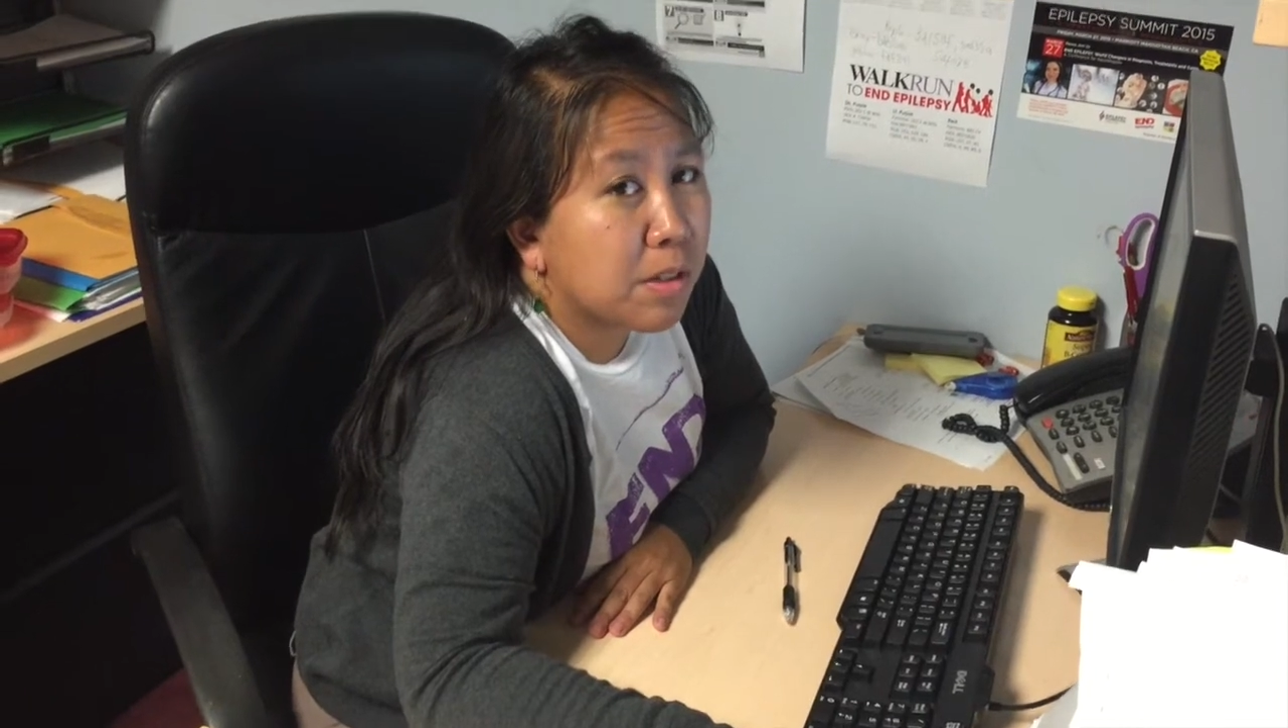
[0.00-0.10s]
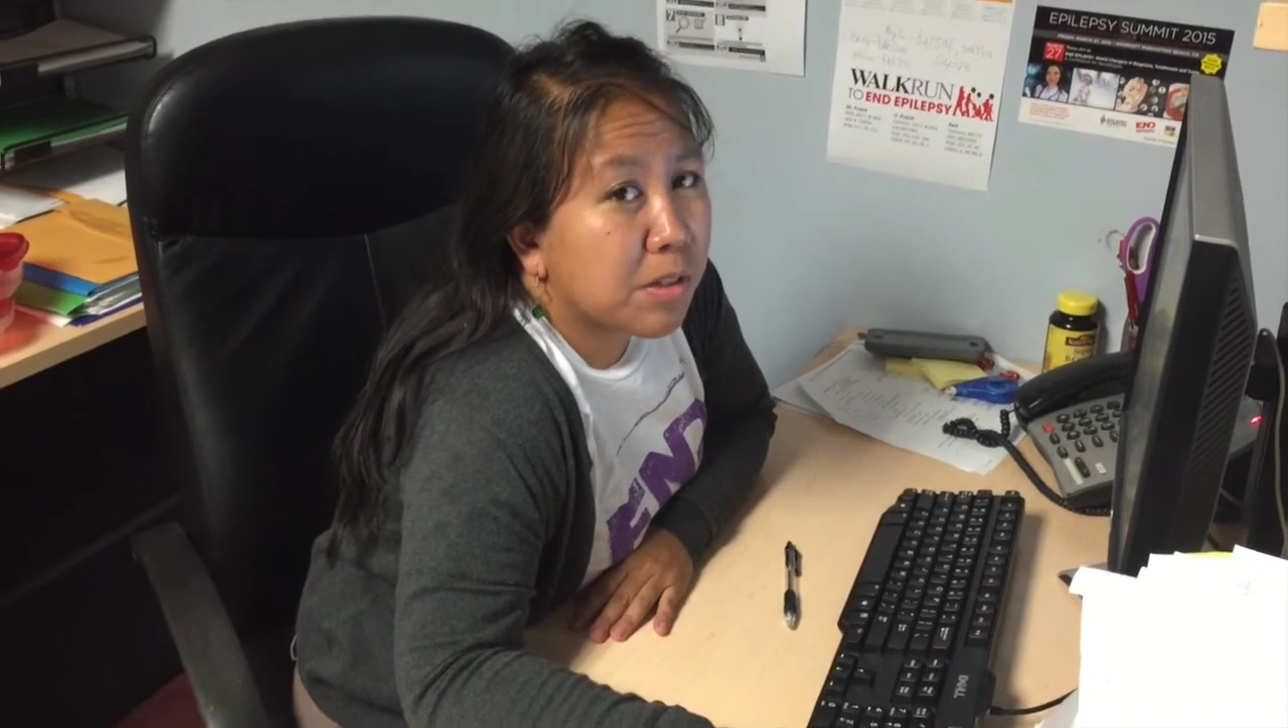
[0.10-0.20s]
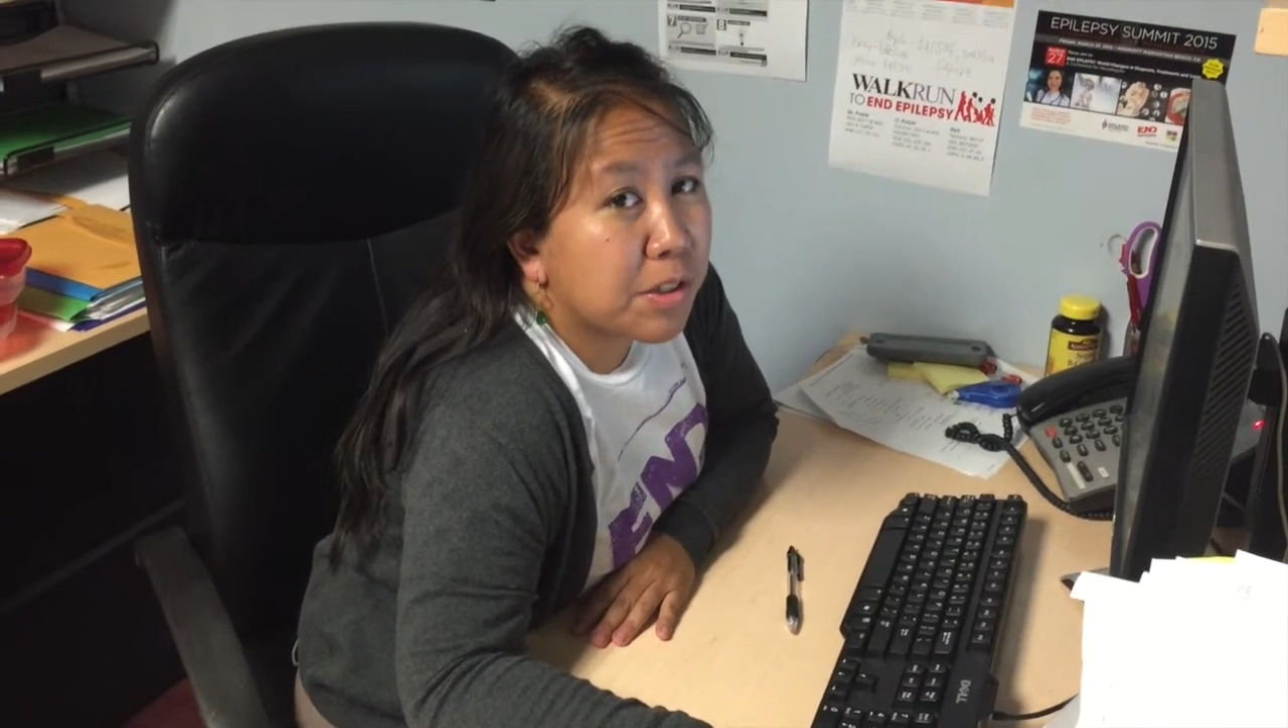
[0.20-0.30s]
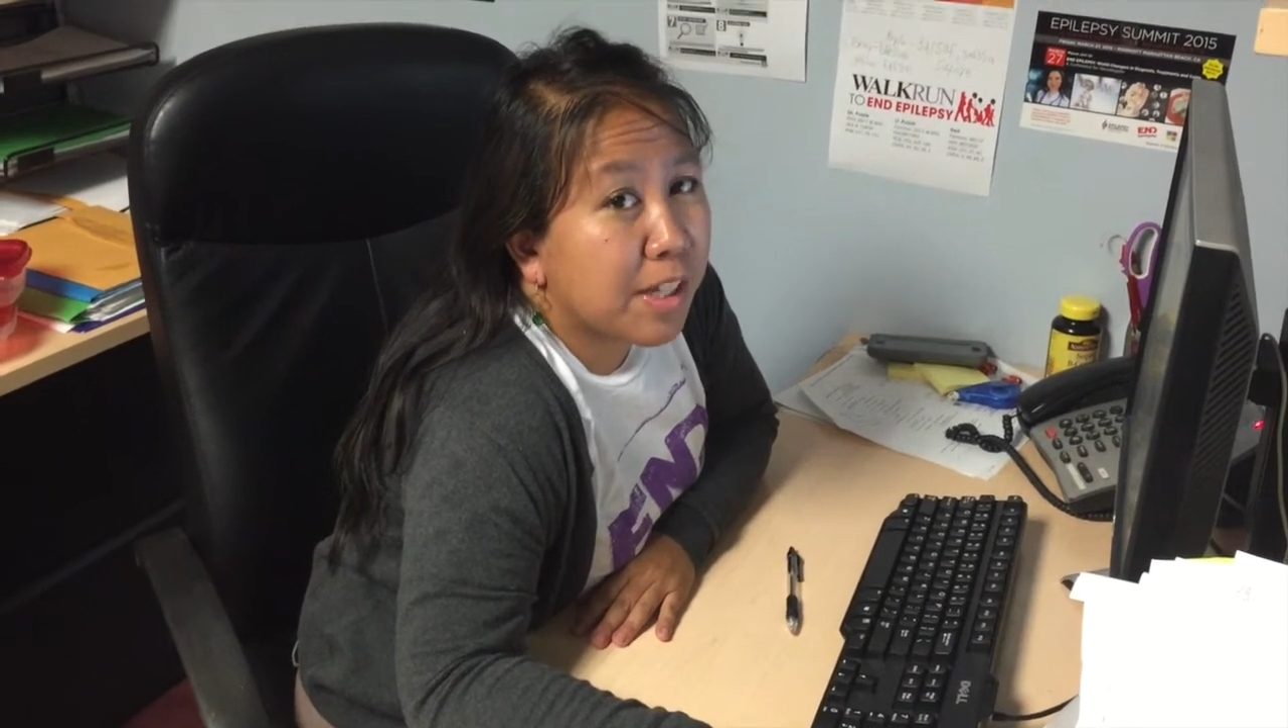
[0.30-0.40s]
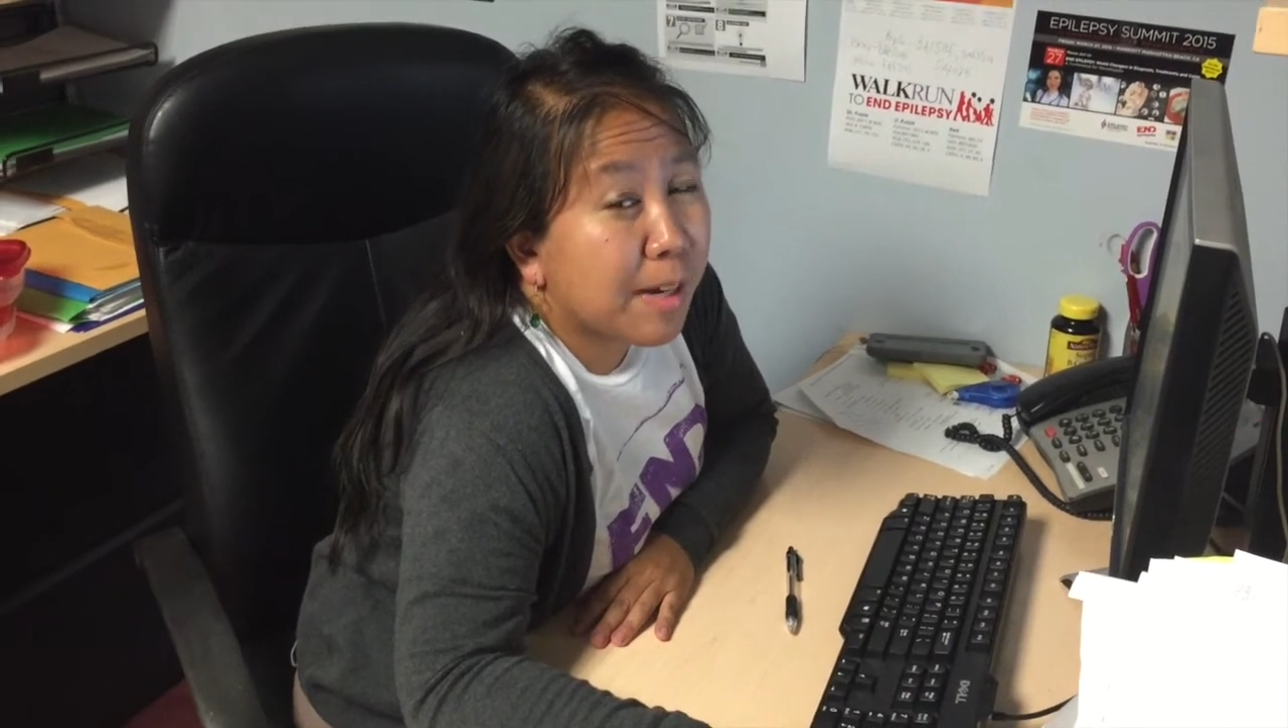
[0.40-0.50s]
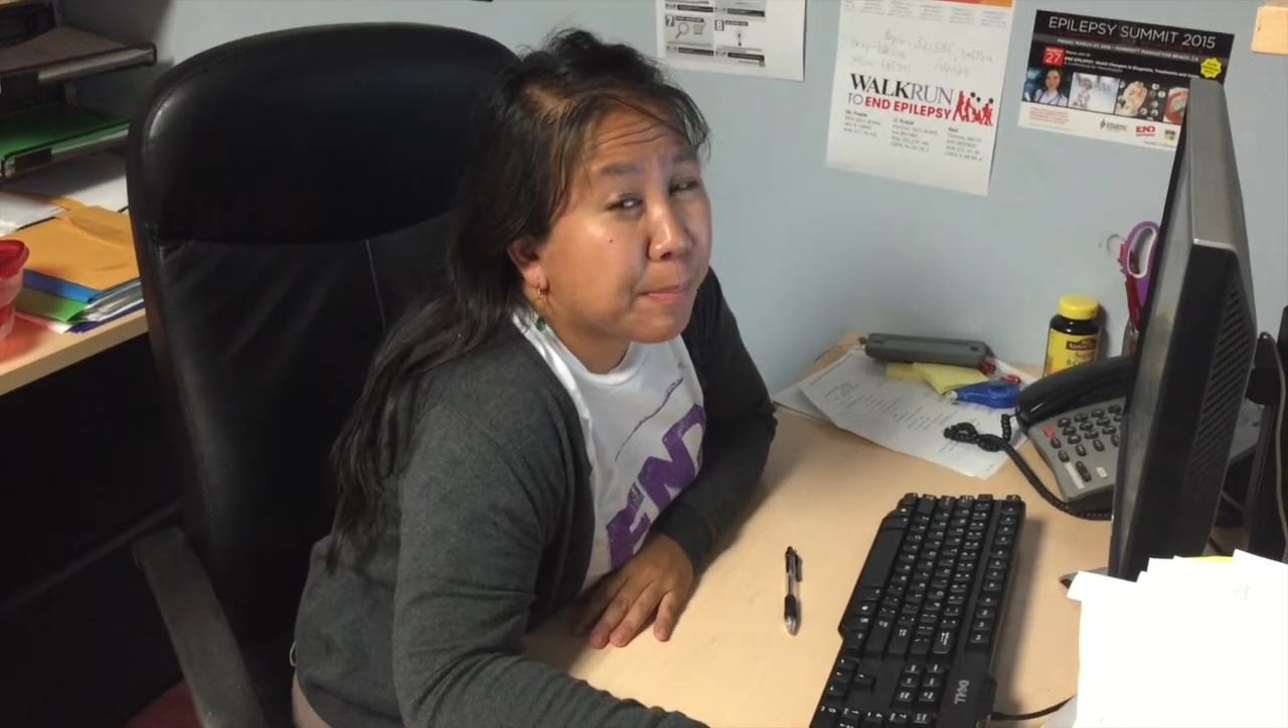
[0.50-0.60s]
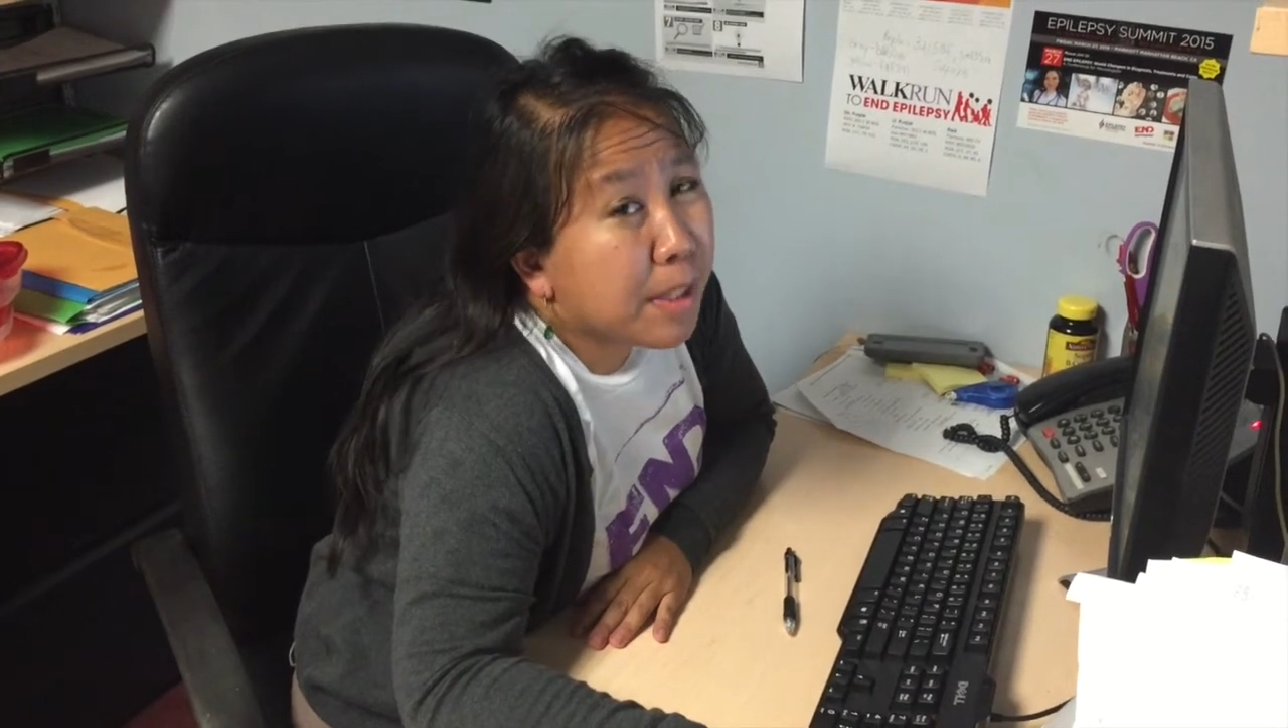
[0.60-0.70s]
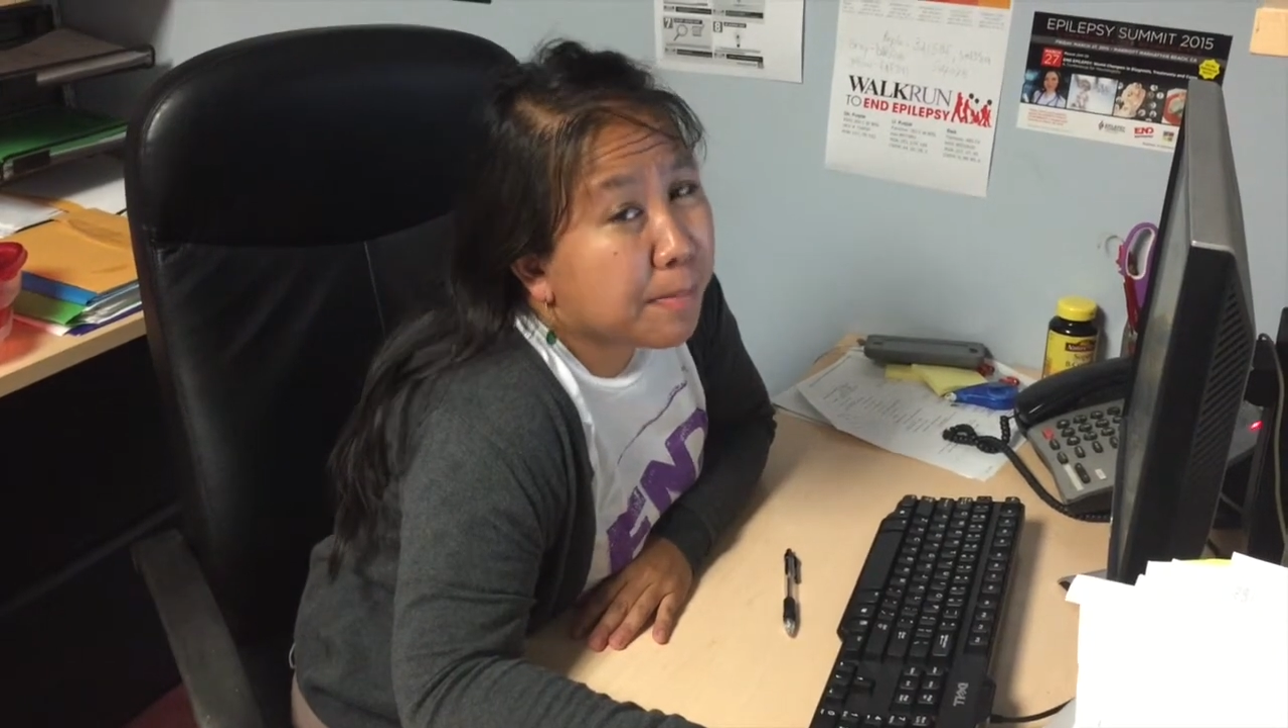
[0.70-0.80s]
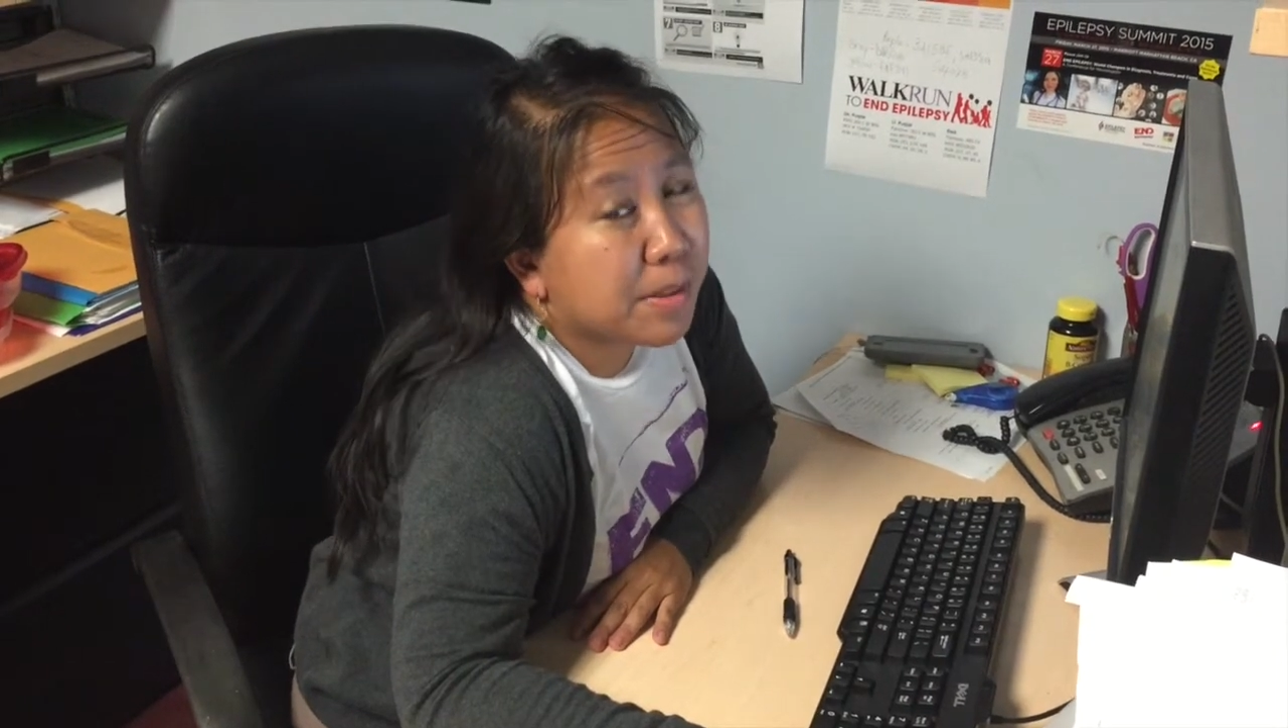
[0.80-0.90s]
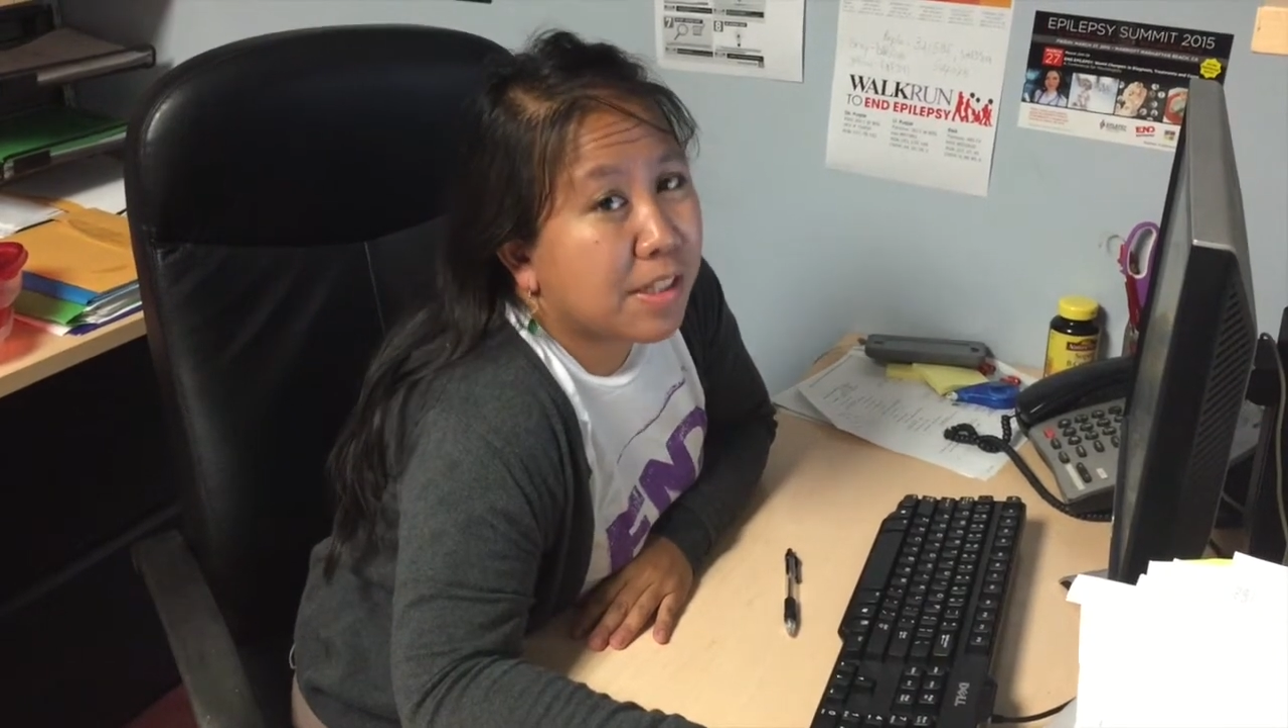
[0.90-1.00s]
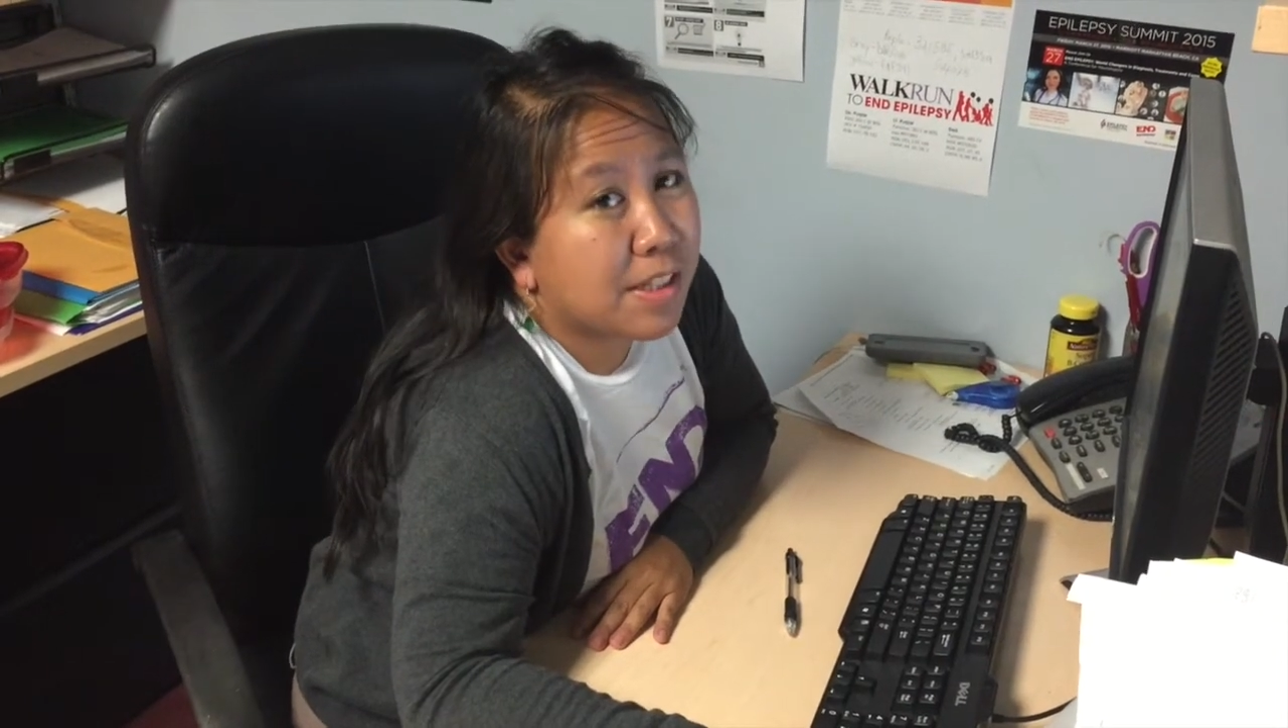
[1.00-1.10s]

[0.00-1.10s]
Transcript: go to the Epilepsy